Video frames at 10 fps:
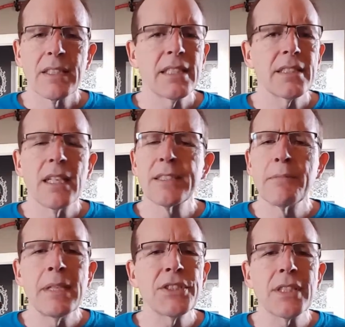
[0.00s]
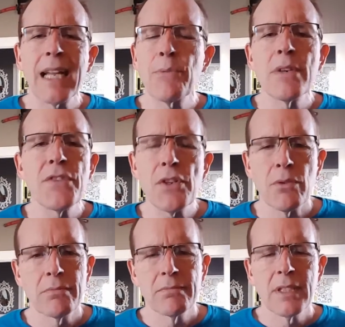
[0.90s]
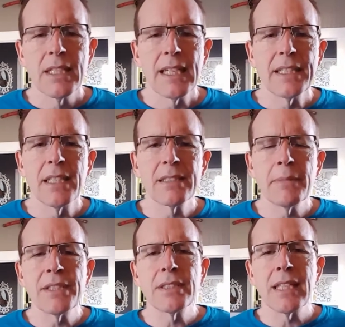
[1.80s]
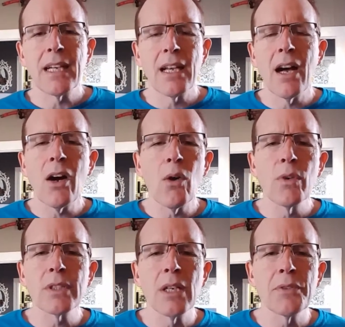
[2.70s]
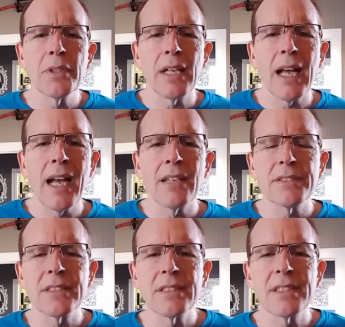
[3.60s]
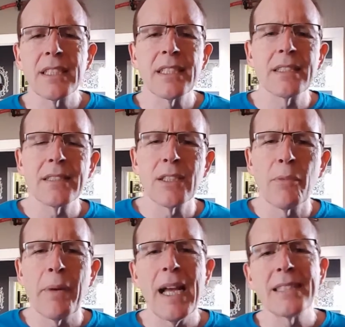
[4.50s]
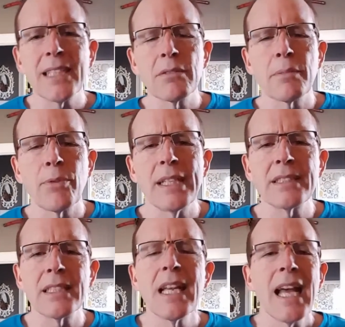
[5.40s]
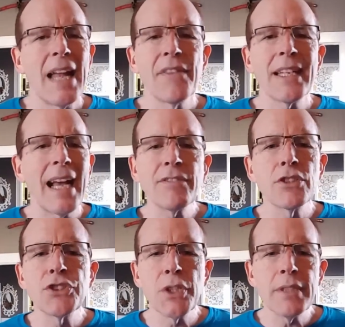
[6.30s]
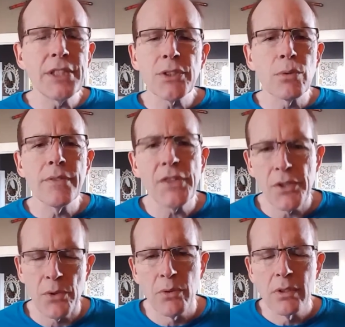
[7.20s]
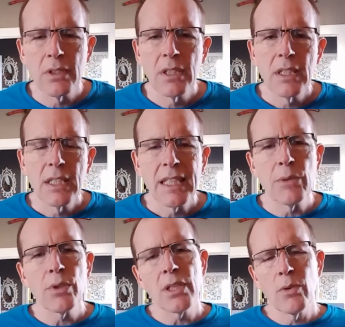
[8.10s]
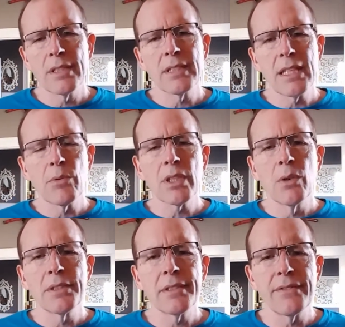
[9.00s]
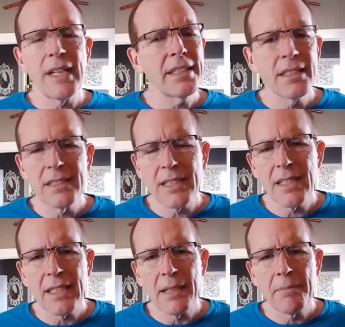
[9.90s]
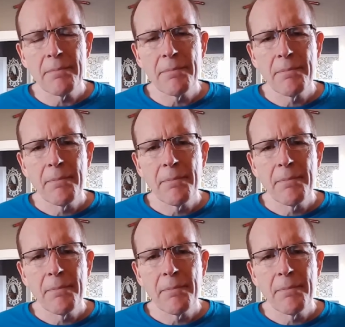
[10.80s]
It doesn't mention a review. It doesn't mention that a law will go through the House and the Senate and pass, go to the President, and then after judicial review, it will go into effect. It doesn't say that.